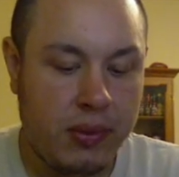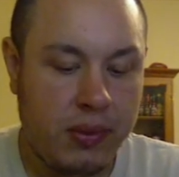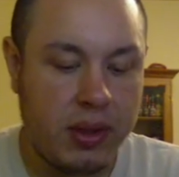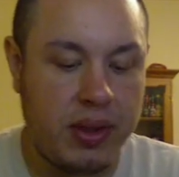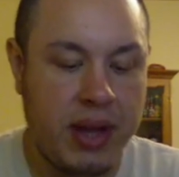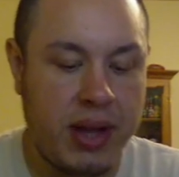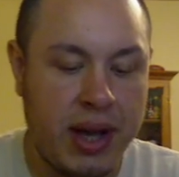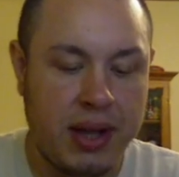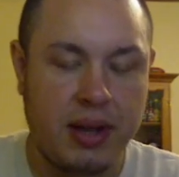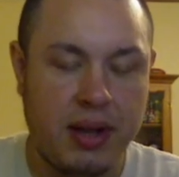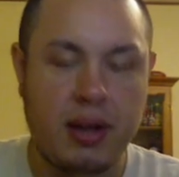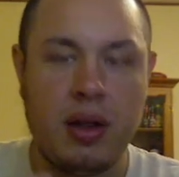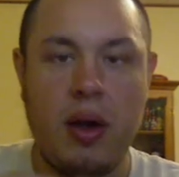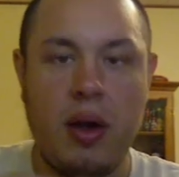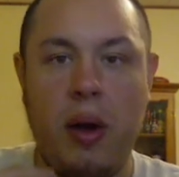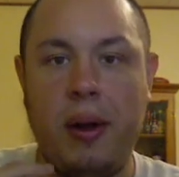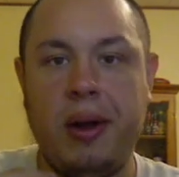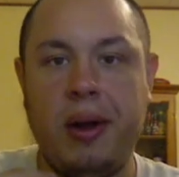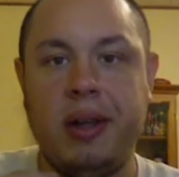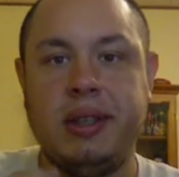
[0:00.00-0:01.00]
Then
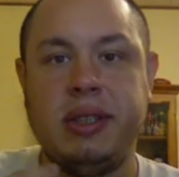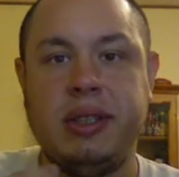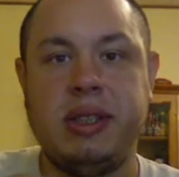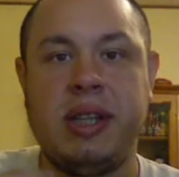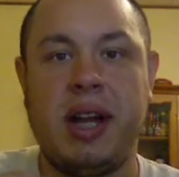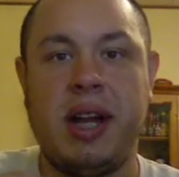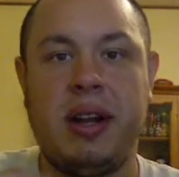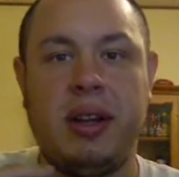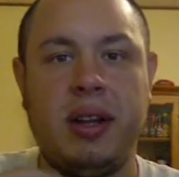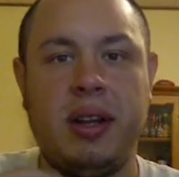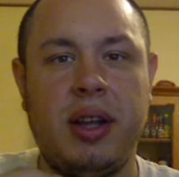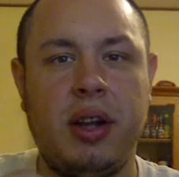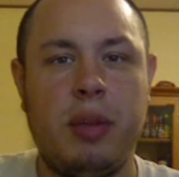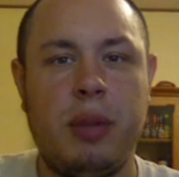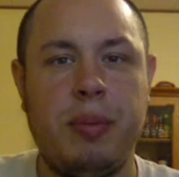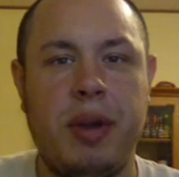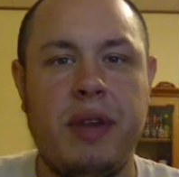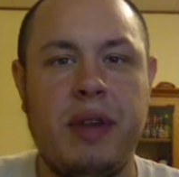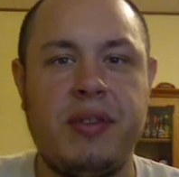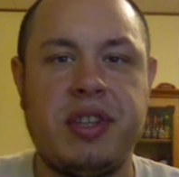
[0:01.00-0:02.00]
you get a little
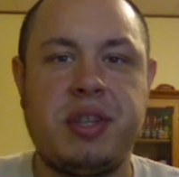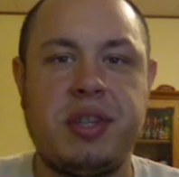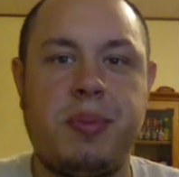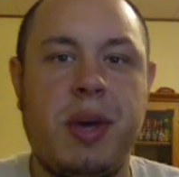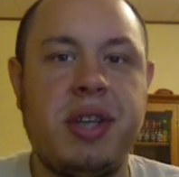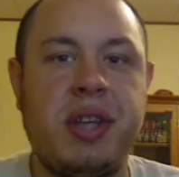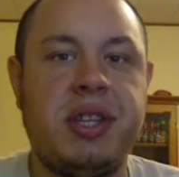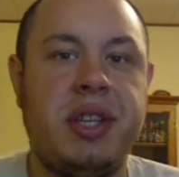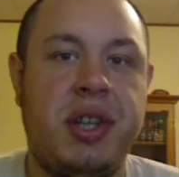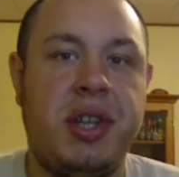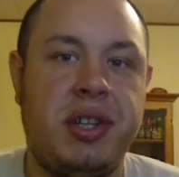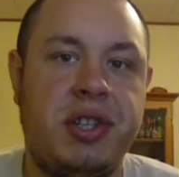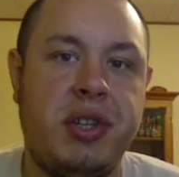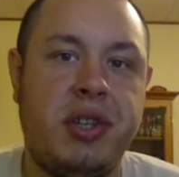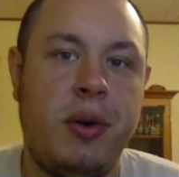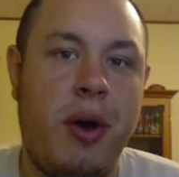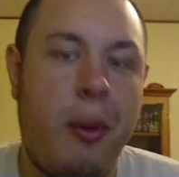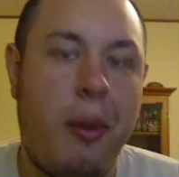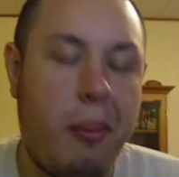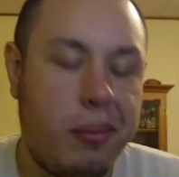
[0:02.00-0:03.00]
bit of a spiciness
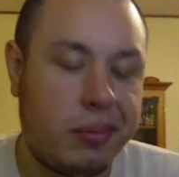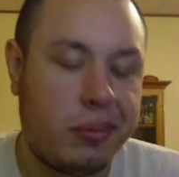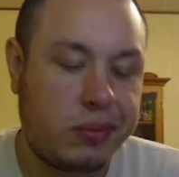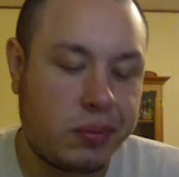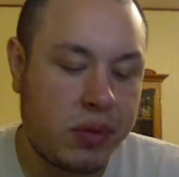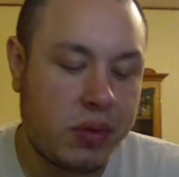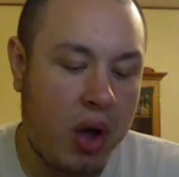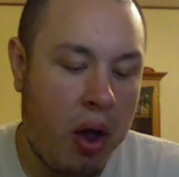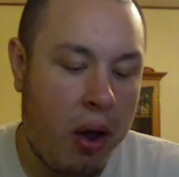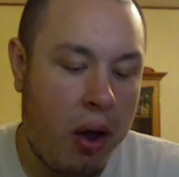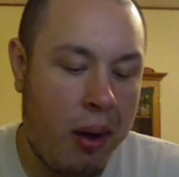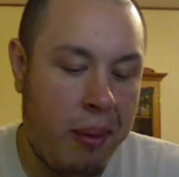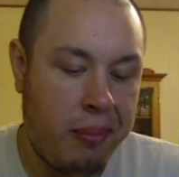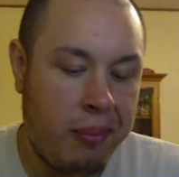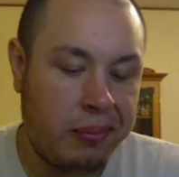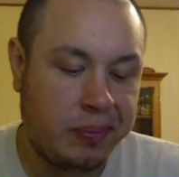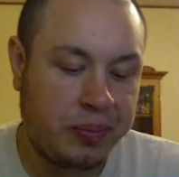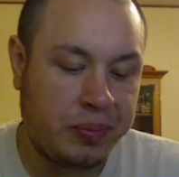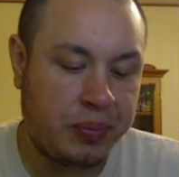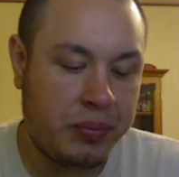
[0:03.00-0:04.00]
to it.
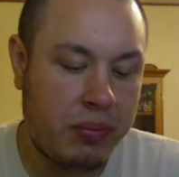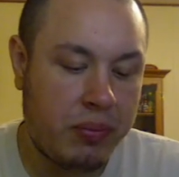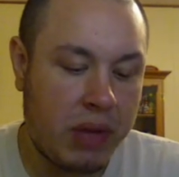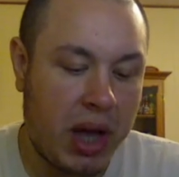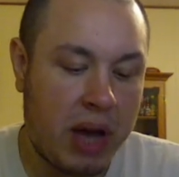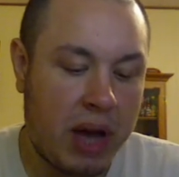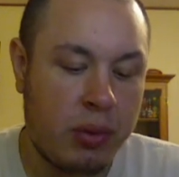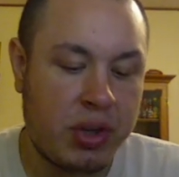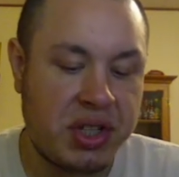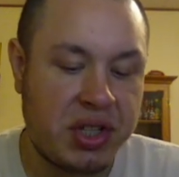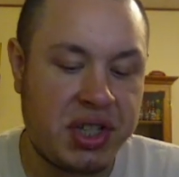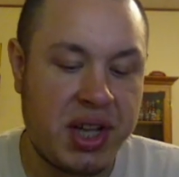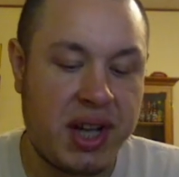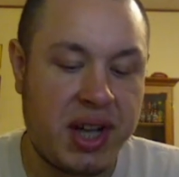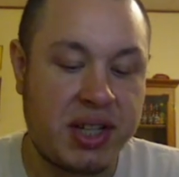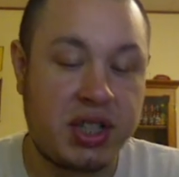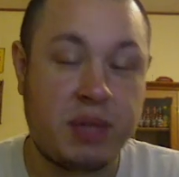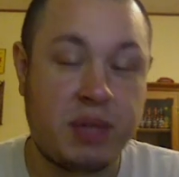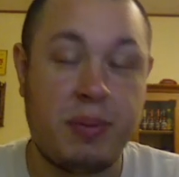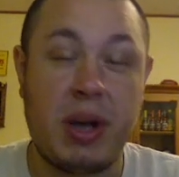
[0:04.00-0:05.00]
Um, I wouldn't say
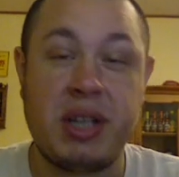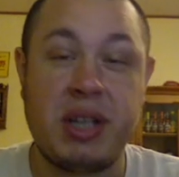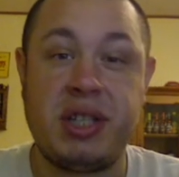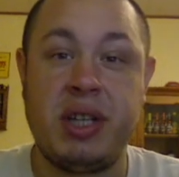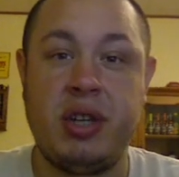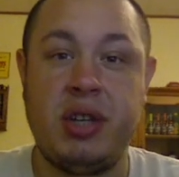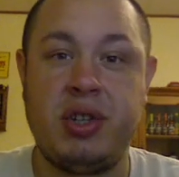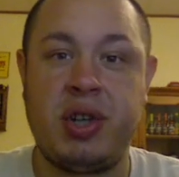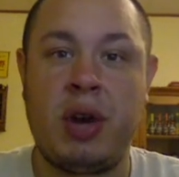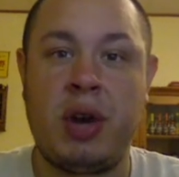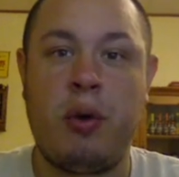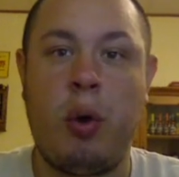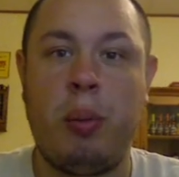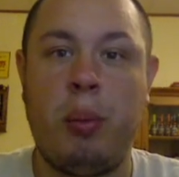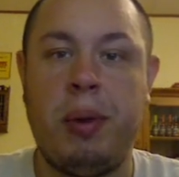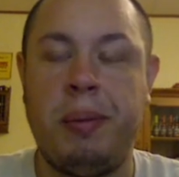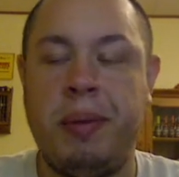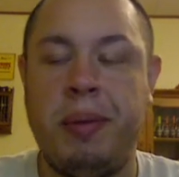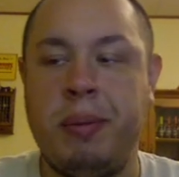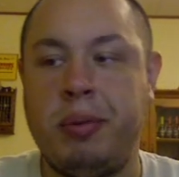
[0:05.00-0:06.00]
it's spicy in general,
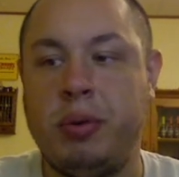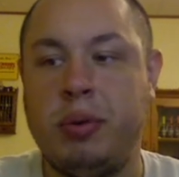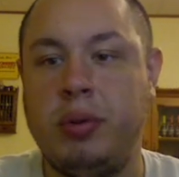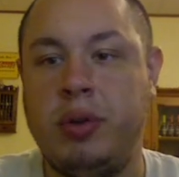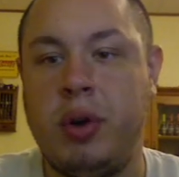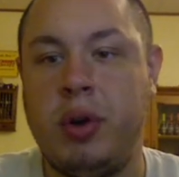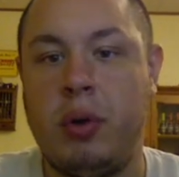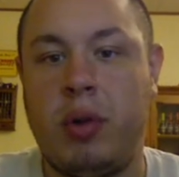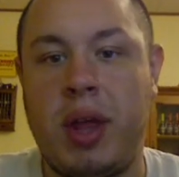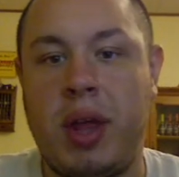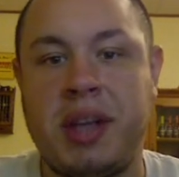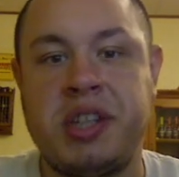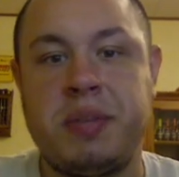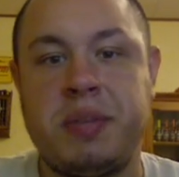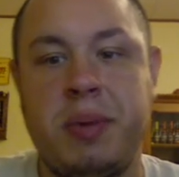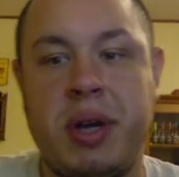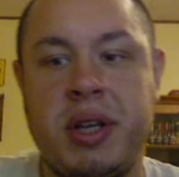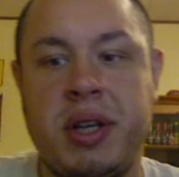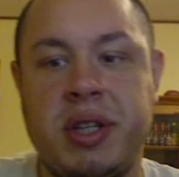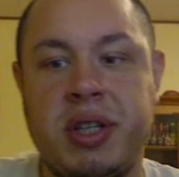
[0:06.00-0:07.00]
but people who don't like
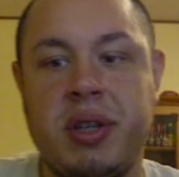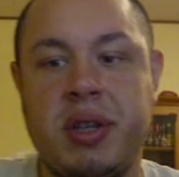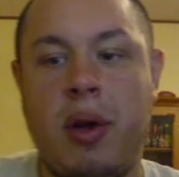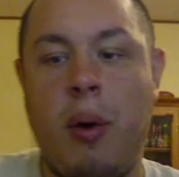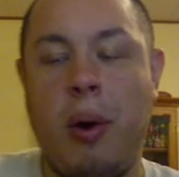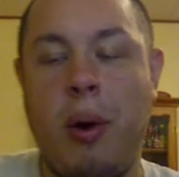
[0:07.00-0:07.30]
spice,